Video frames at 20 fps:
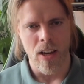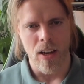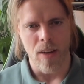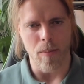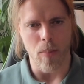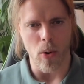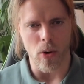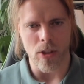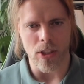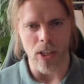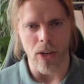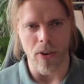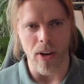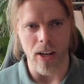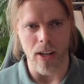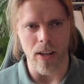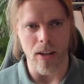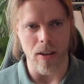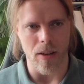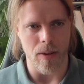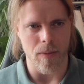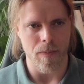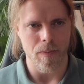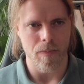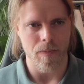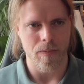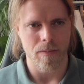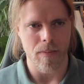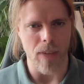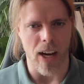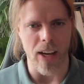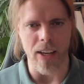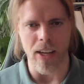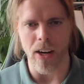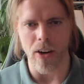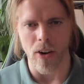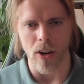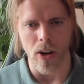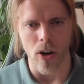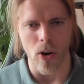books I read a
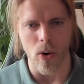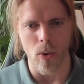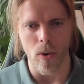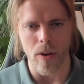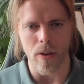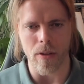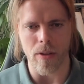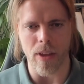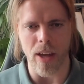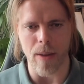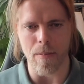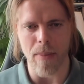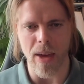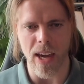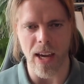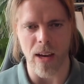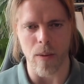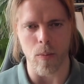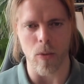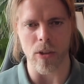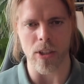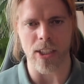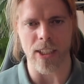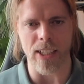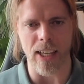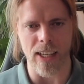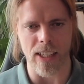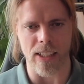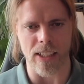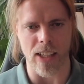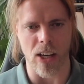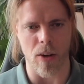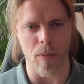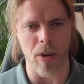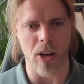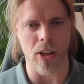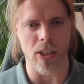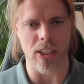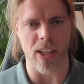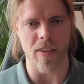year ago, they make more sense now
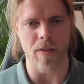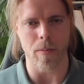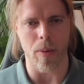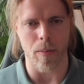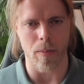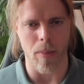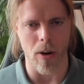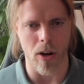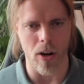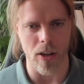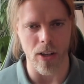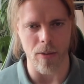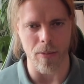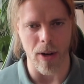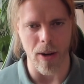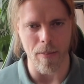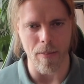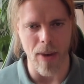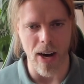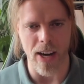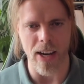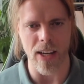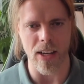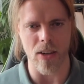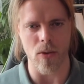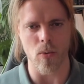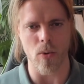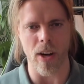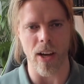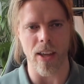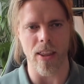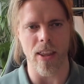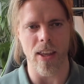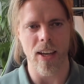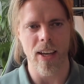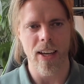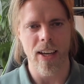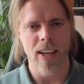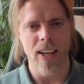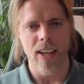because I've bombarded my mind with
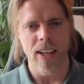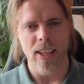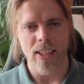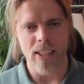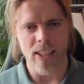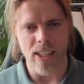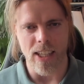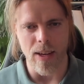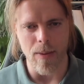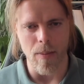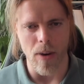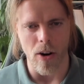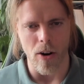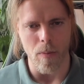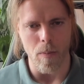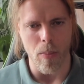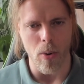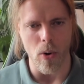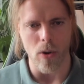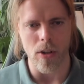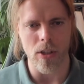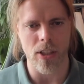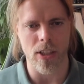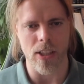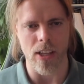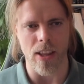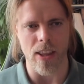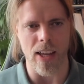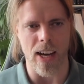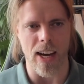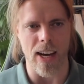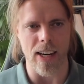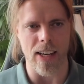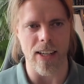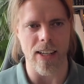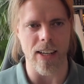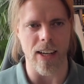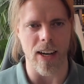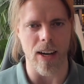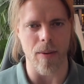similar books
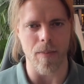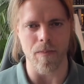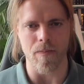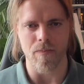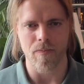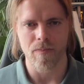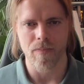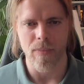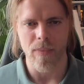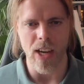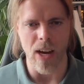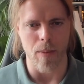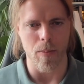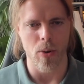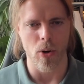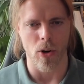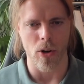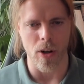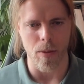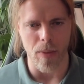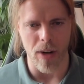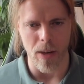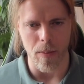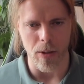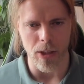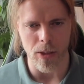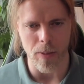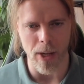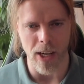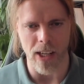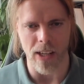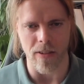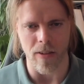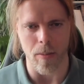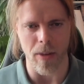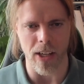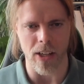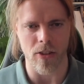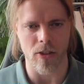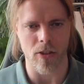that broaden my perspective a
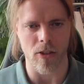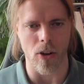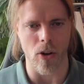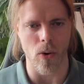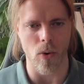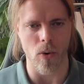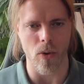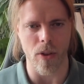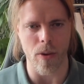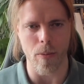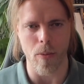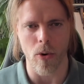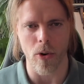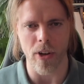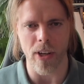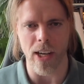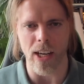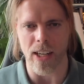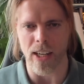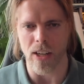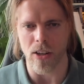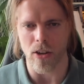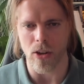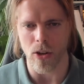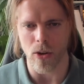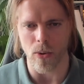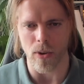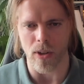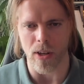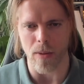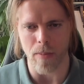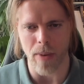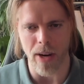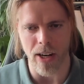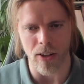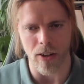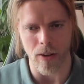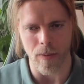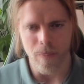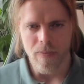bit. So the more you get into it, the
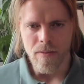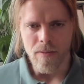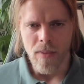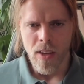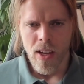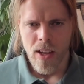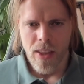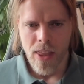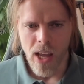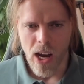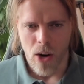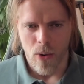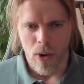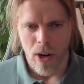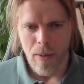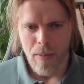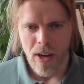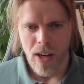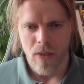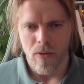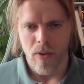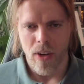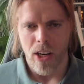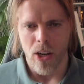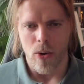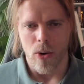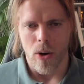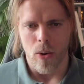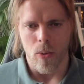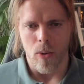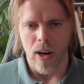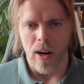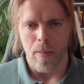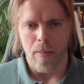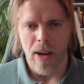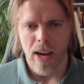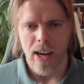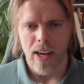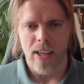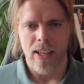better. Now, I made a video a while
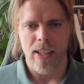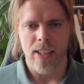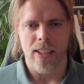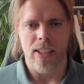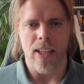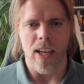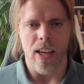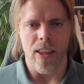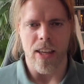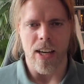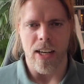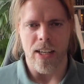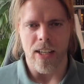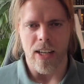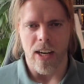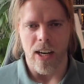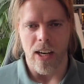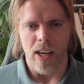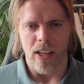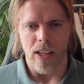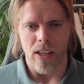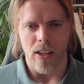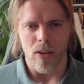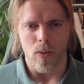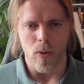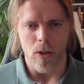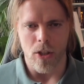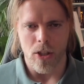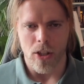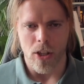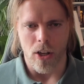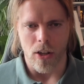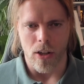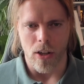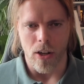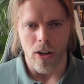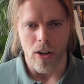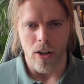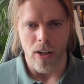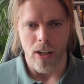back saying that I would start
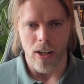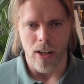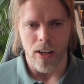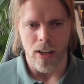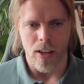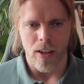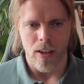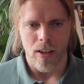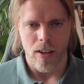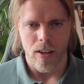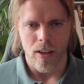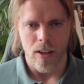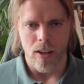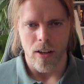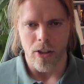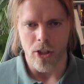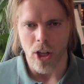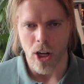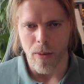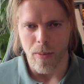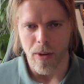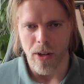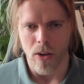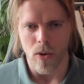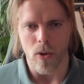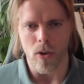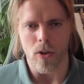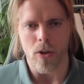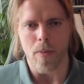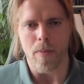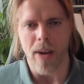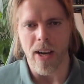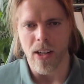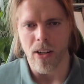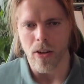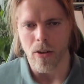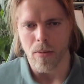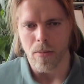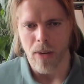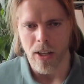learning German, or to
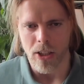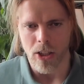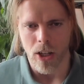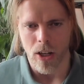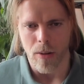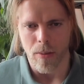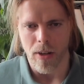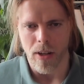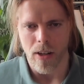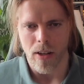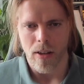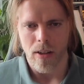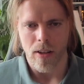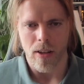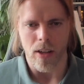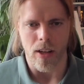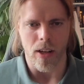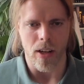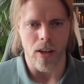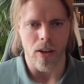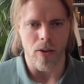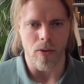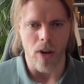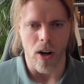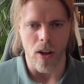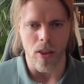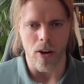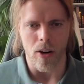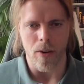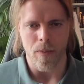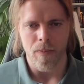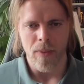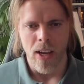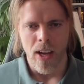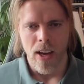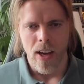better my German, rather.